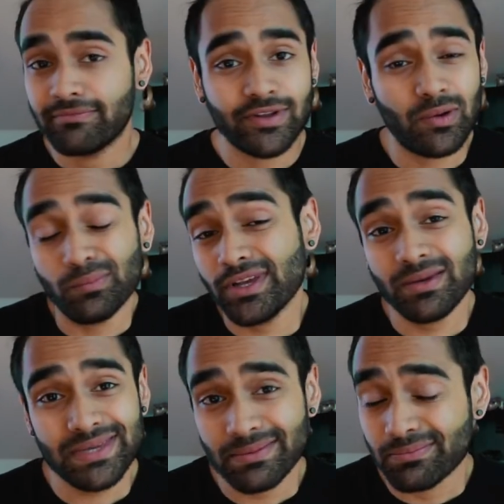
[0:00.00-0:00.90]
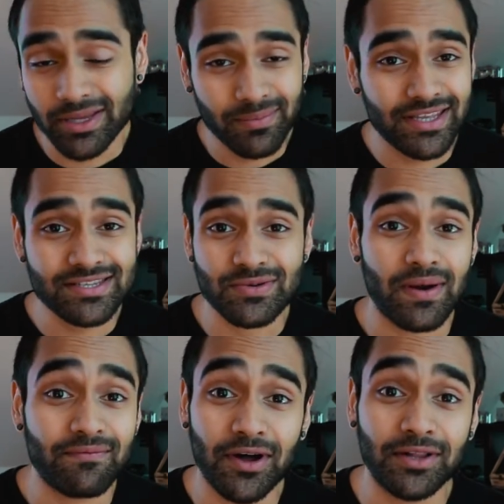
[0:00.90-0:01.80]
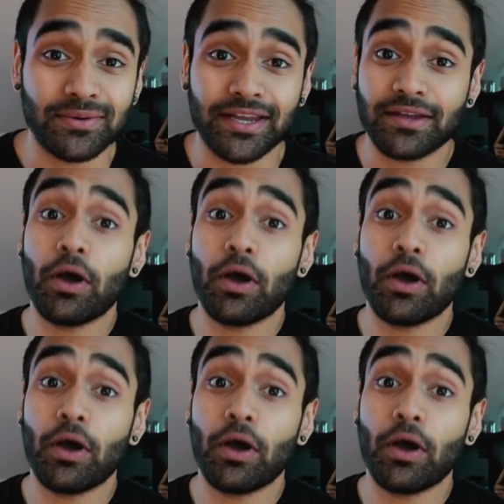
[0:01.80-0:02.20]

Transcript: Don't blame me, blame my Instagram following.